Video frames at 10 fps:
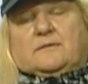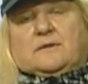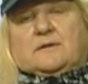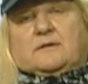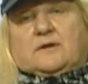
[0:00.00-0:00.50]

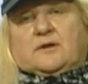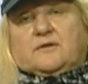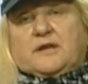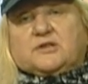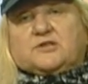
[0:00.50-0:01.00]
the
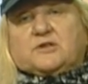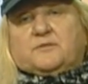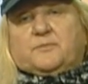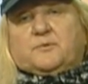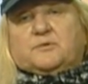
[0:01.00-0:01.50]
connection
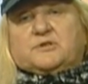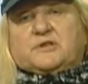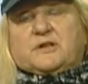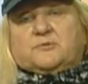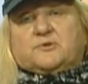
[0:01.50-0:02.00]
of Polish
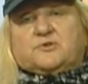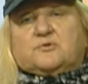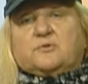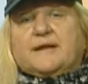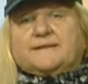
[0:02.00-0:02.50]
language to
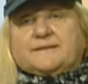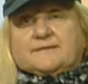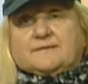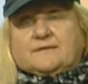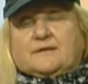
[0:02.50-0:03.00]

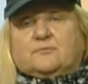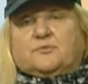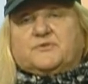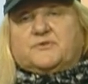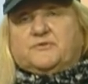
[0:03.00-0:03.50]
Latin, that
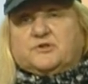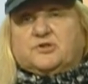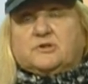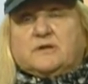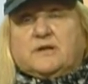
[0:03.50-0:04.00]
was
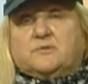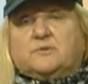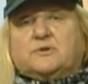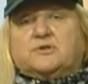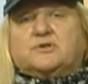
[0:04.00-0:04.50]
official
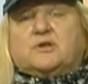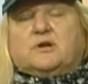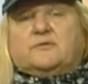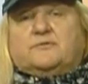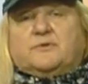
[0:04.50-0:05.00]
language
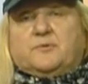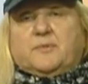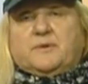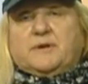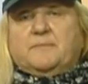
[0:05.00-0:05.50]
of the
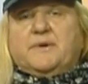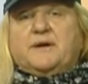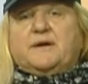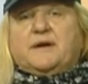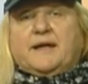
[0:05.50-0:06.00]
Roman
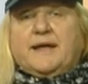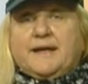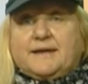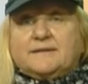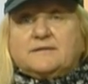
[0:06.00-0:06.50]
Empire
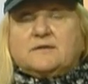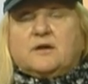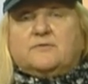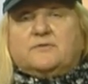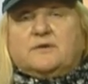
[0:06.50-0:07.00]
and
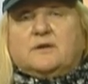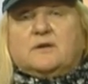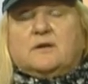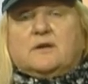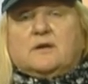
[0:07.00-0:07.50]
of the
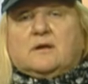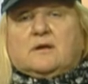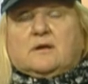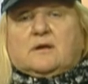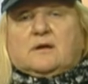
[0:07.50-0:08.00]

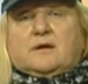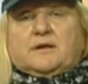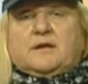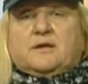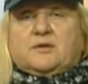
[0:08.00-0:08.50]

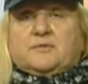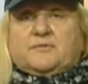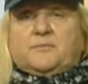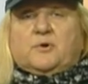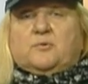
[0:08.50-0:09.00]
Kingdom
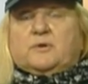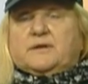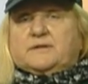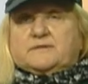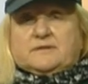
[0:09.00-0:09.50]
of
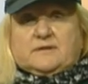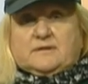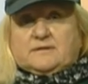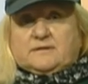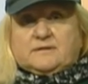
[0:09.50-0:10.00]
Poland
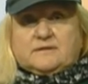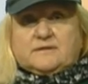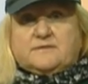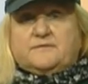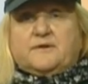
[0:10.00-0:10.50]
in
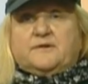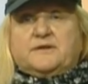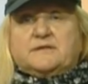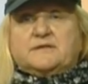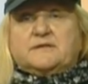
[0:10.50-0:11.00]
its
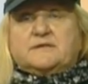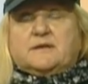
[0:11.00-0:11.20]
various